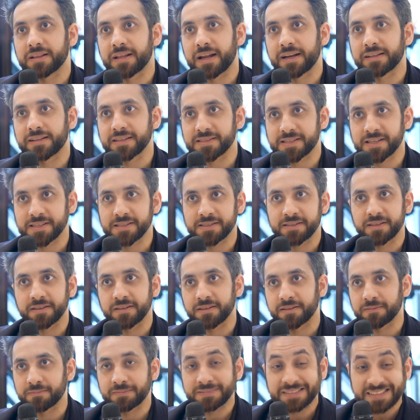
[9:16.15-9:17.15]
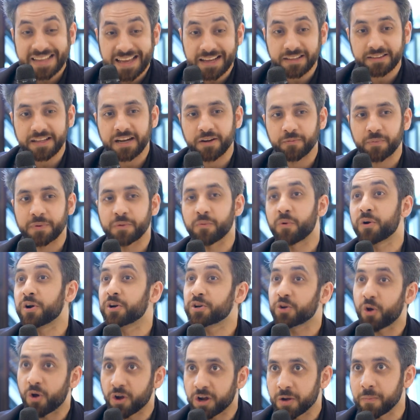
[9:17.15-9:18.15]
that this is the thing that we
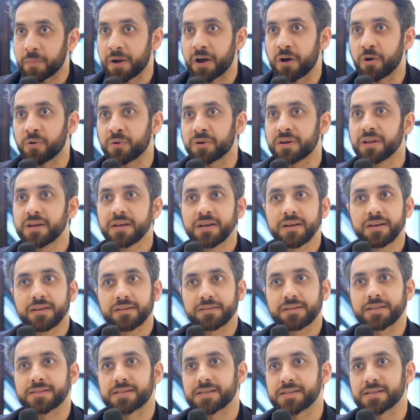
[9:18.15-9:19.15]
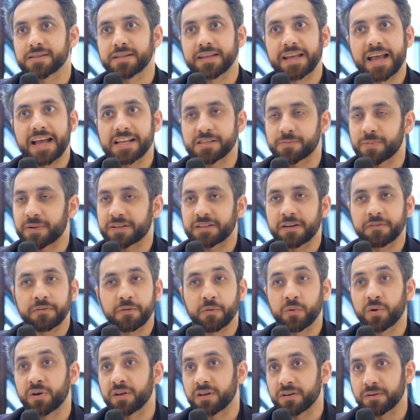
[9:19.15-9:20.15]
want to talk about. This is the aspect that
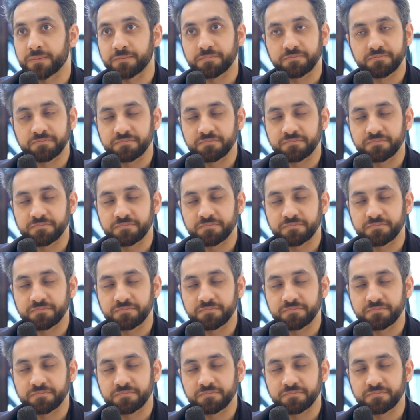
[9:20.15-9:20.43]
we want to,